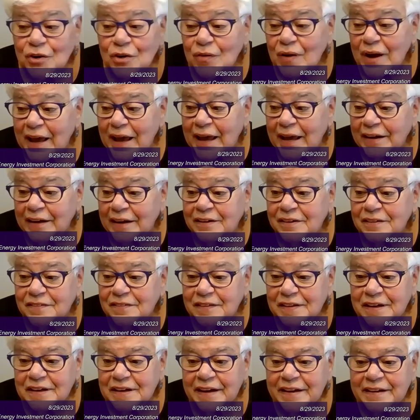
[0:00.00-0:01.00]
you know, and
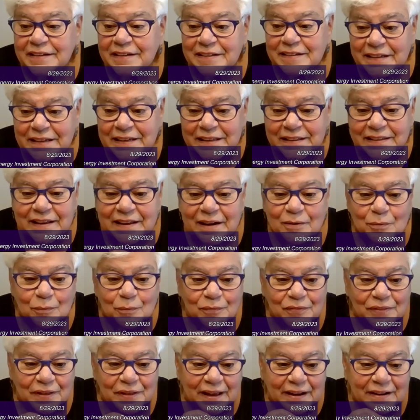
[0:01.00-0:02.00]
the idea that
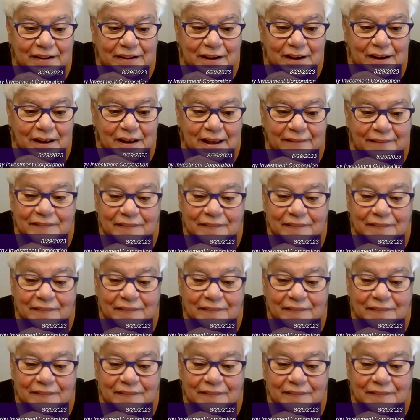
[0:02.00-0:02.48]
that uh,